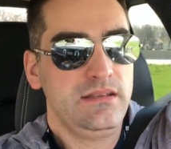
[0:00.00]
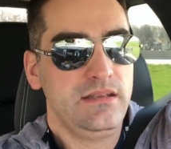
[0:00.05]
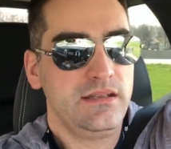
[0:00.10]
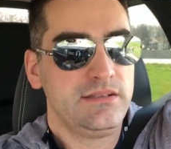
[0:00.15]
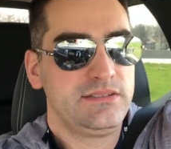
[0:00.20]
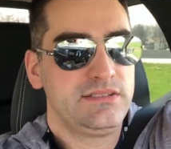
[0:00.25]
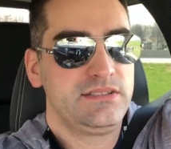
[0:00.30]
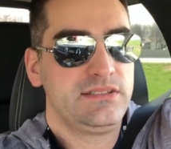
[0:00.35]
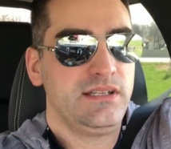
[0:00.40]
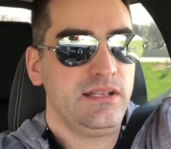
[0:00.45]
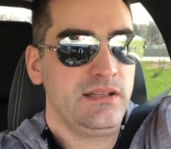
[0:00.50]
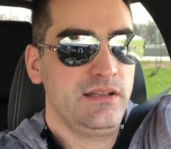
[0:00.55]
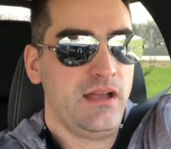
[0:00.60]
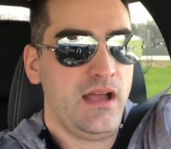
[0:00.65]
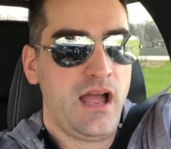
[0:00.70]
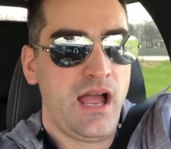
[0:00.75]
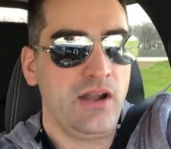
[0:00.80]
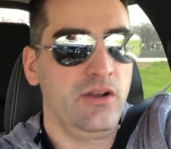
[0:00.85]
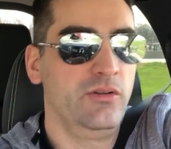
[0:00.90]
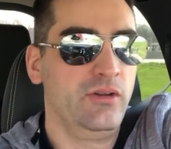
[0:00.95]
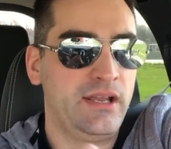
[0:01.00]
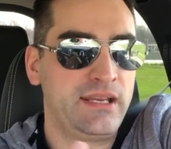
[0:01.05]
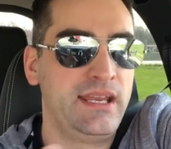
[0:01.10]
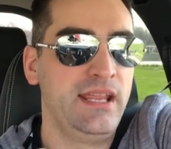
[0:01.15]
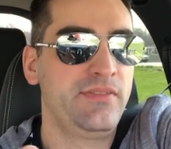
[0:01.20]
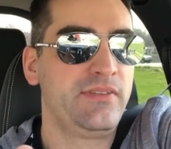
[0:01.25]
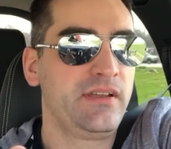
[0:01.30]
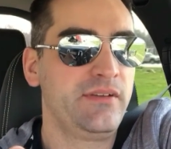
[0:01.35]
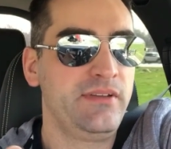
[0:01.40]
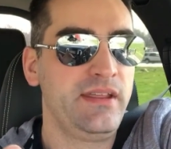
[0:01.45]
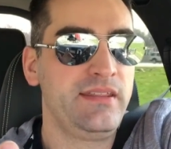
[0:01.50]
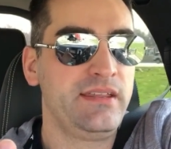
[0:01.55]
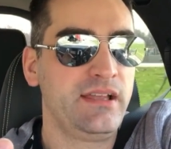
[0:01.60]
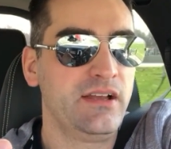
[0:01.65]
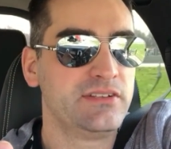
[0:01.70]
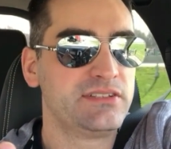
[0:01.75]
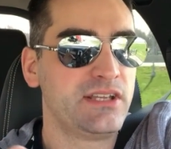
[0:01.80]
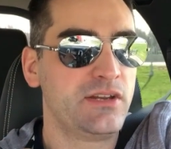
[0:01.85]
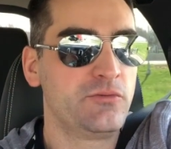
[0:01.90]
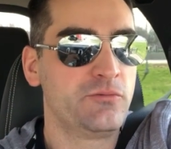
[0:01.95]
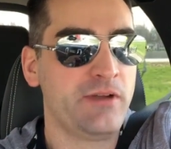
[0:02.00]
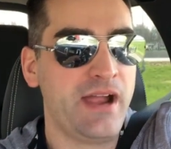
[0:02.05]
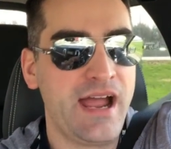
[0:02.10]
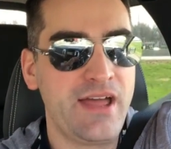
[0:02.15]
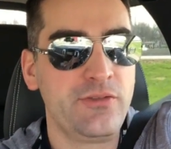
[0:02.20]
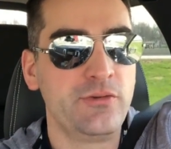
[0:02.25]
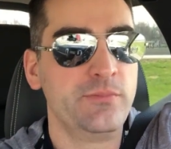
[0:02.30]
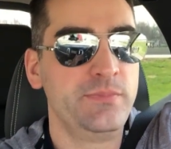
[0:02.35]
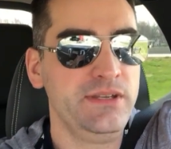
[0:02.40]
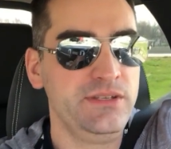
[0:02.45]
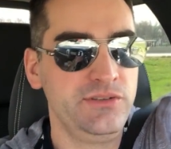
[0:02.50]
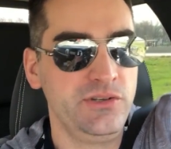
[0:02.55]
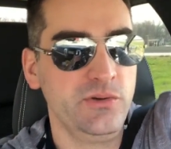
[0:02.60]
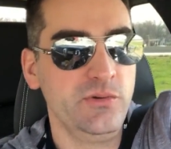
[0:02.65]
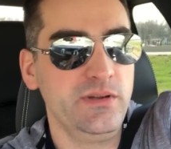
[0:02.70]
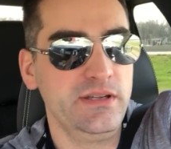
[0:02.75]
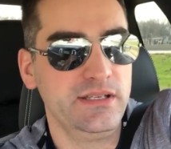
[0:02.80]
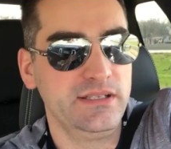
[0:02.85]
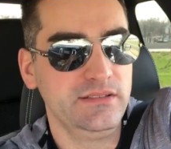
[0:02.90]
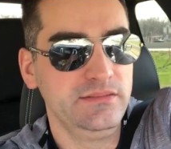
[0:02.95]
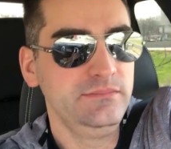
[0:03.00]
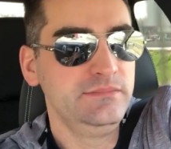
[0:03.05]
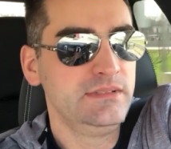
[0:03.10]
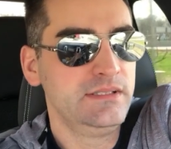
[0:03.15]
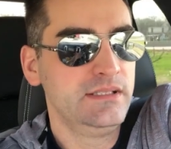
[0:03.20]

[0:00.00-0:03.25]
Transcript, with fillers: It's. I don't. I can't think of anything else I'd rather be doing